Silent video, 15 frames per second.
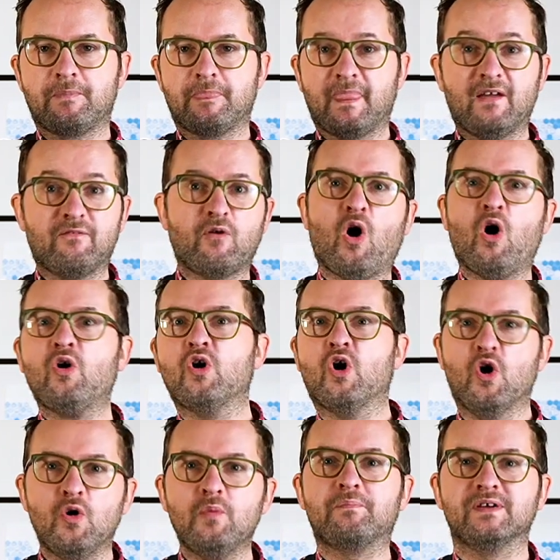If our
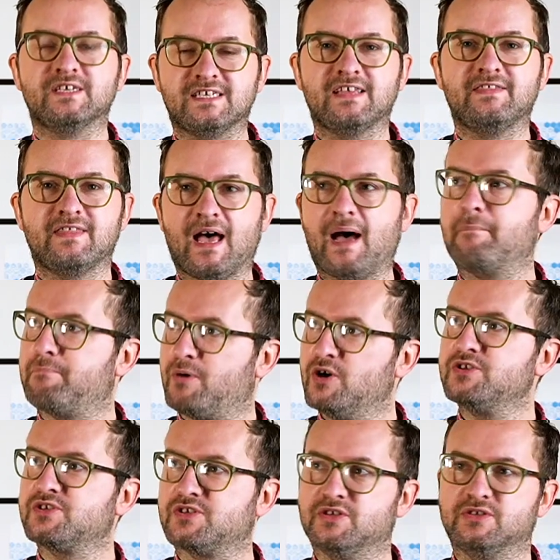hope is in that
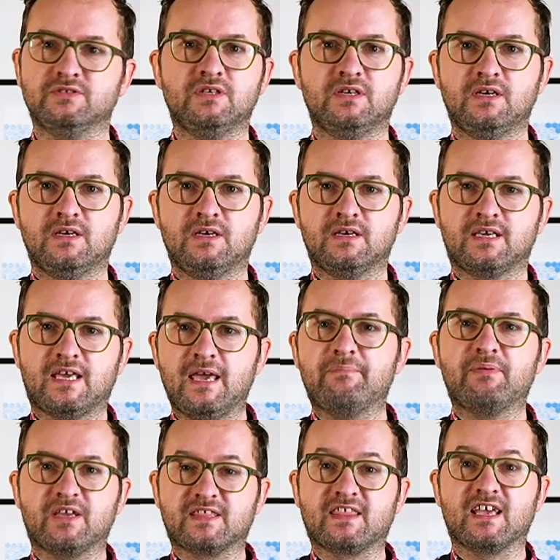person,
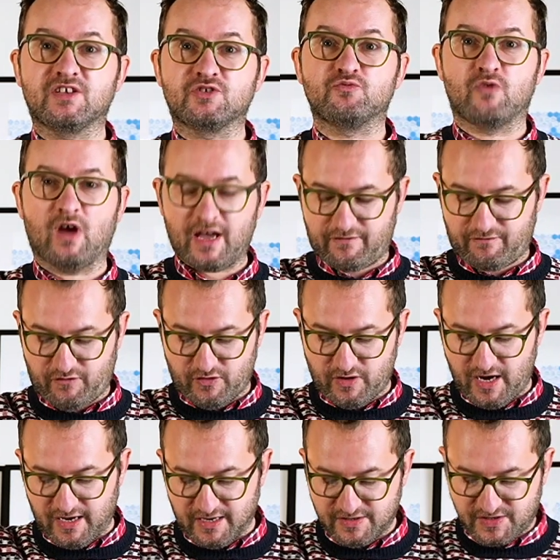keeping things right for
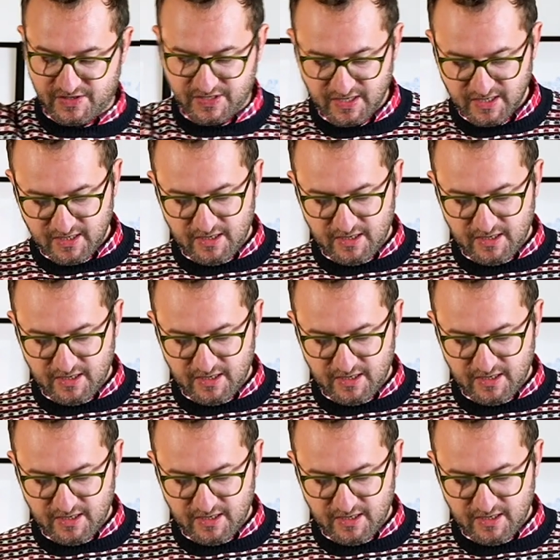us,